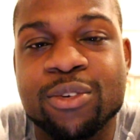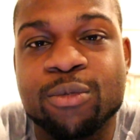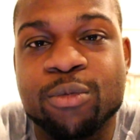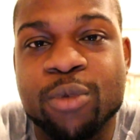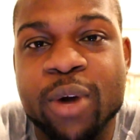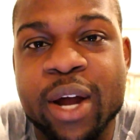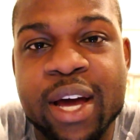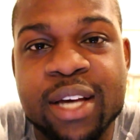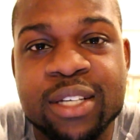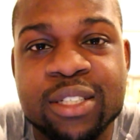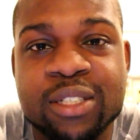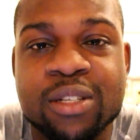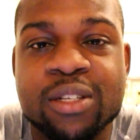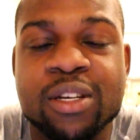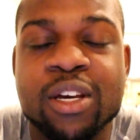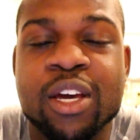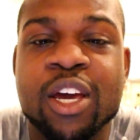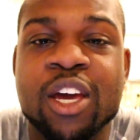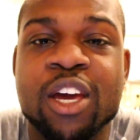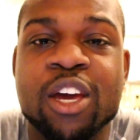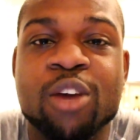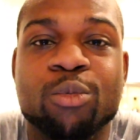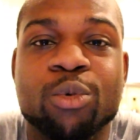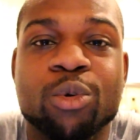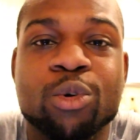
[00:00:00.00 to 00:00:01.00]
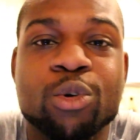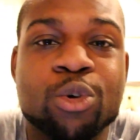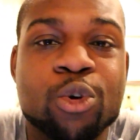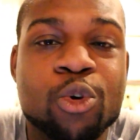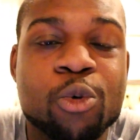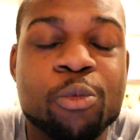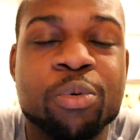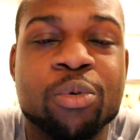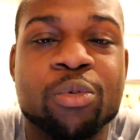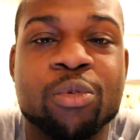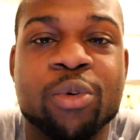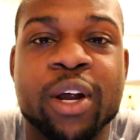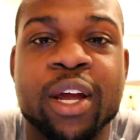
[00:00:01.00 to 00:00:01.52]
to rest and
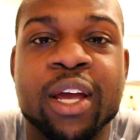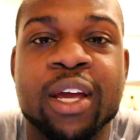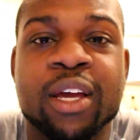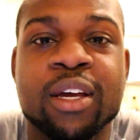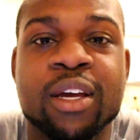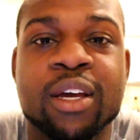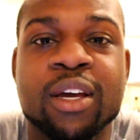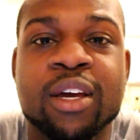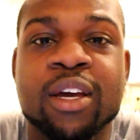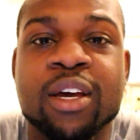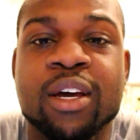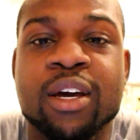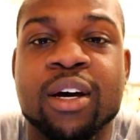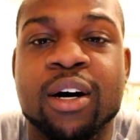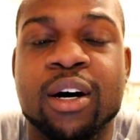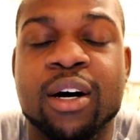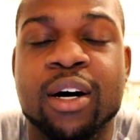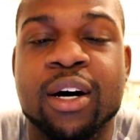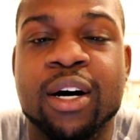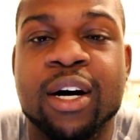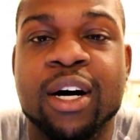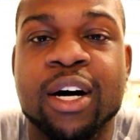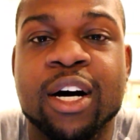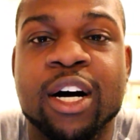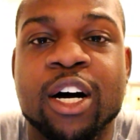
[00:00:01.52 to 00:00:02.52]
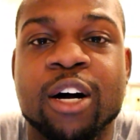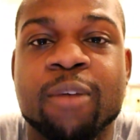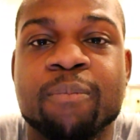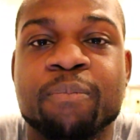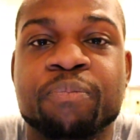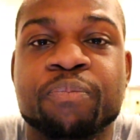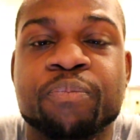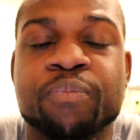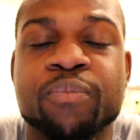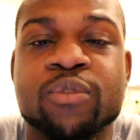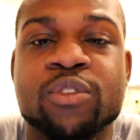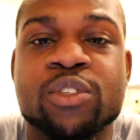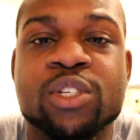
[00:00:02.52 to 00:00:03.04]
recuperate um,